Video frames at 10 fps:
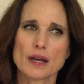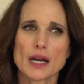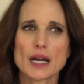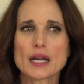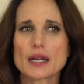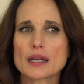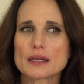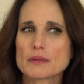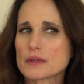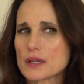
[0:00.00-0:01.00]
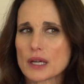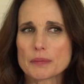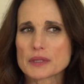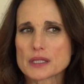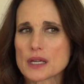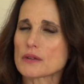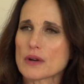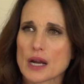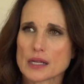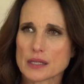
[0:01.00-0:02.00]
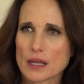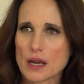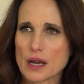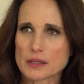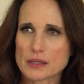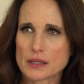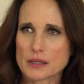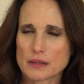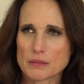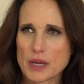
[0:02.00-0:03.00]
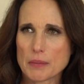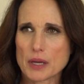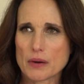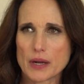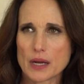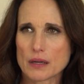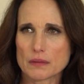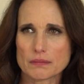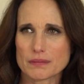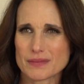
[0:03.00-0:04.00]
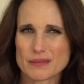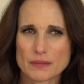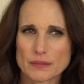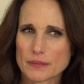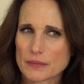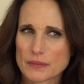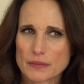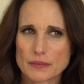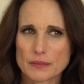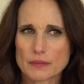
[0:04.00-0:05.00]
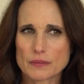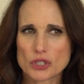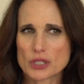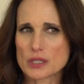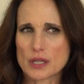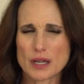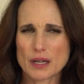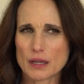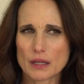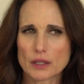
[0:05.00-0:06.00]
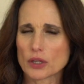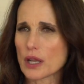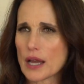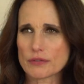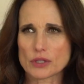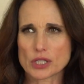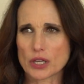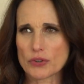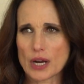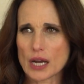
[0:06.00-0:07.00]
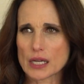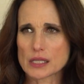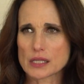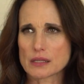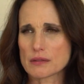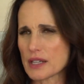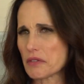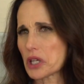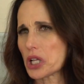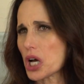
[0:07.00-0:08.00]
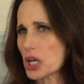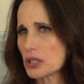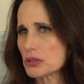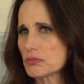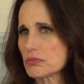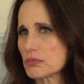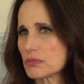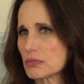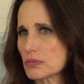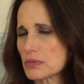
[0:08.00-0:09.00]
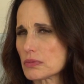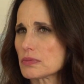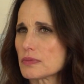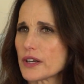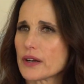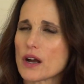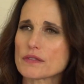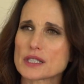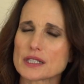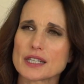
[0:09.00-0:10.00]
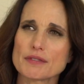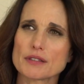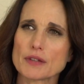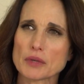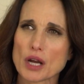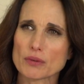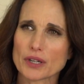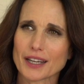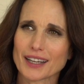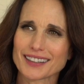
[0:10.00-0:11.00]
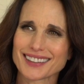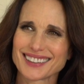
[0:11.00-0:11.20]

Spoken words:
I get up at sunrise a lot, maybe around just a little after sunrise, 7 o'clock, very often, even if I'm not working.